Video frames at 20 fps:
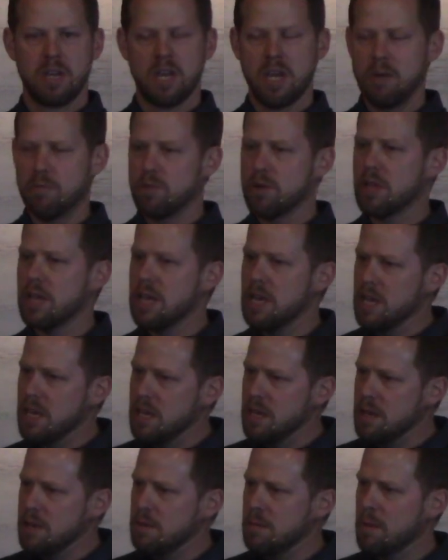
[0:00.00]
It will
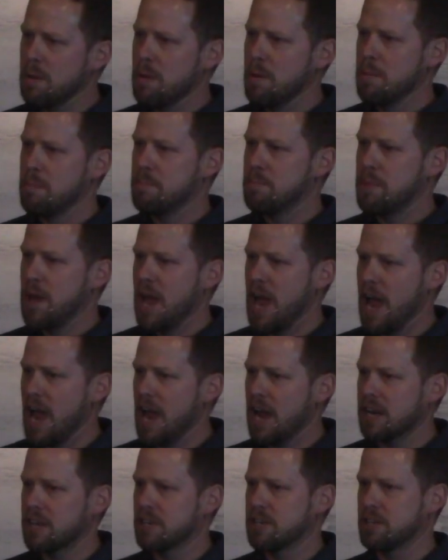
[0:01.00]

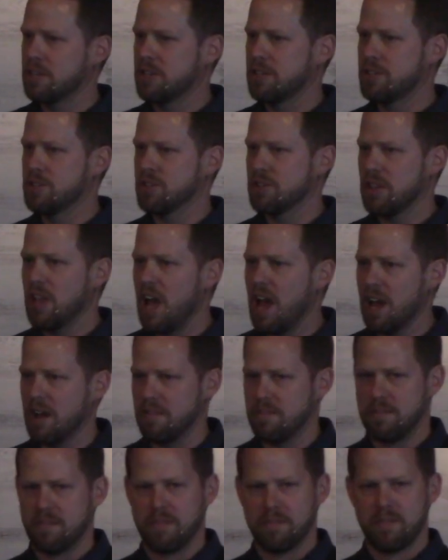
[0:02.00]
impact your
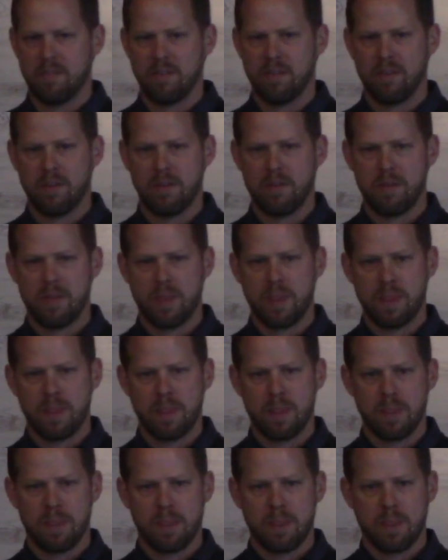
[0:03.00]
life.
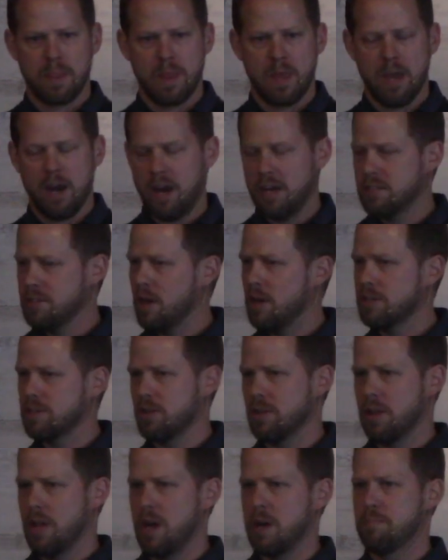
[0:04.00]
And I talk to
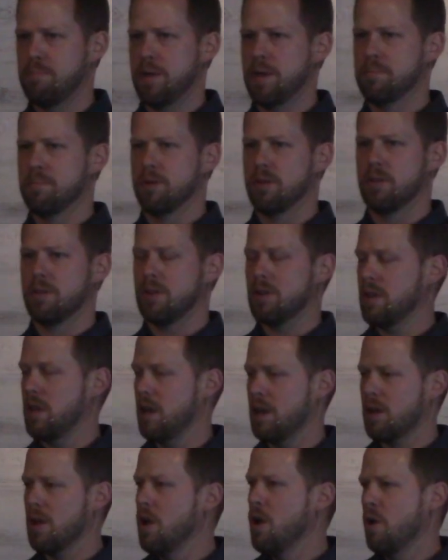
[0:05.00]
a lot of people and they're
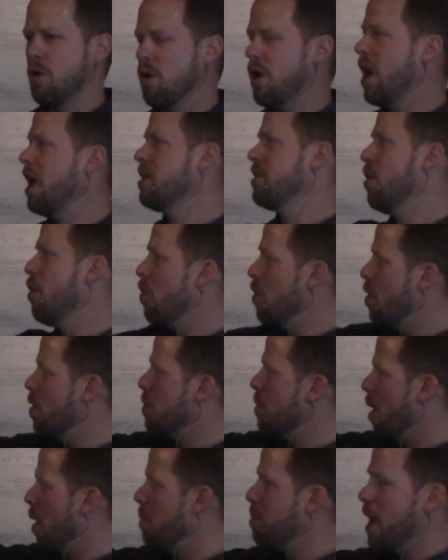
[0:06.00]
like, well, I
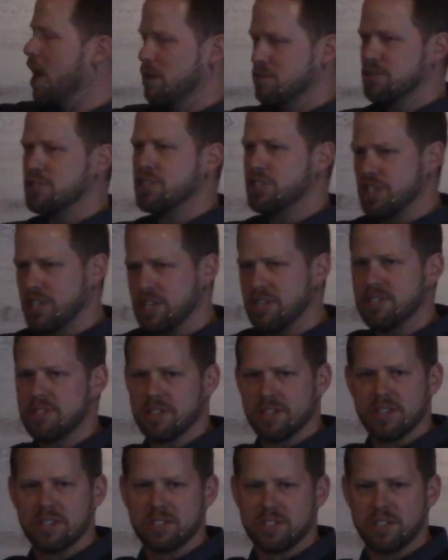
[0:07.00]
know about
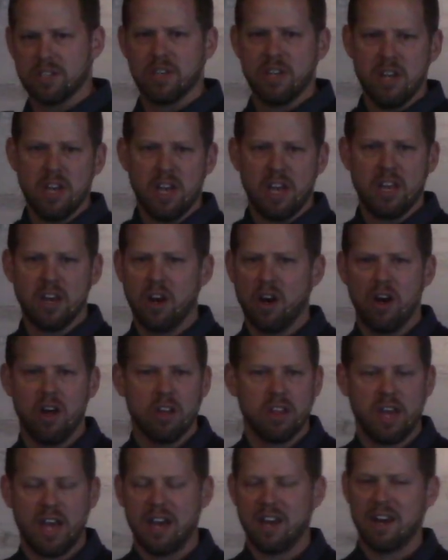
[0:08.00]
Jesus and
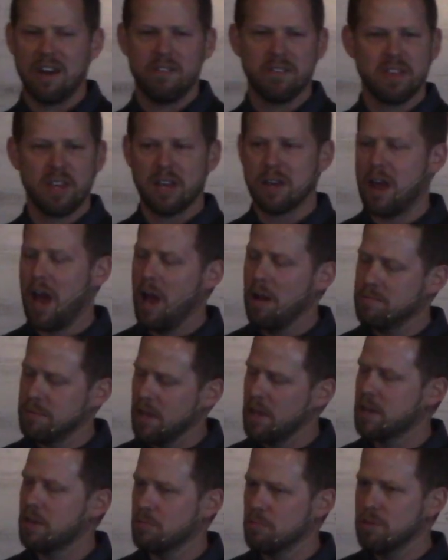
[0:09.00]
all that and everything. I'm
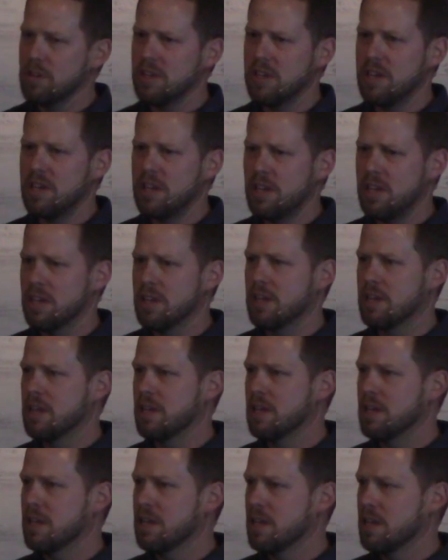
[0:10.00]
like, really?
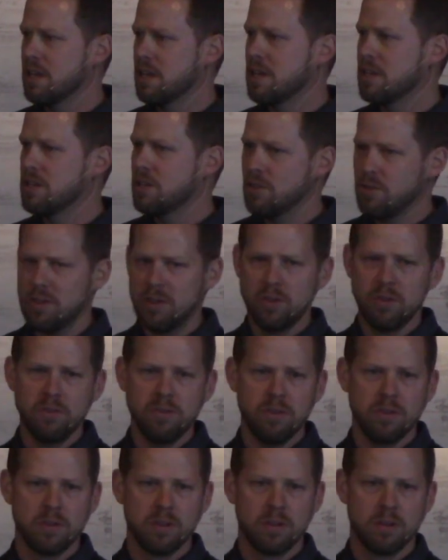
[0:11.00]
Do
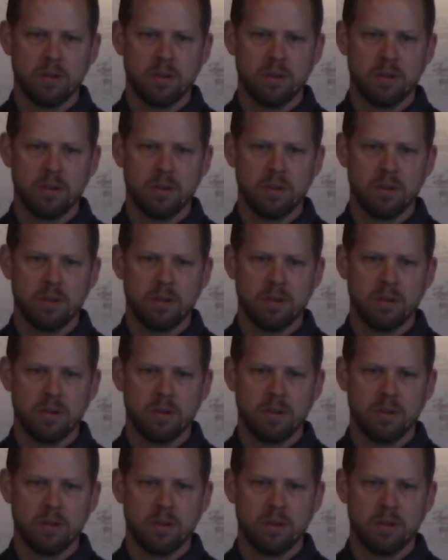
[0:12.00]
you?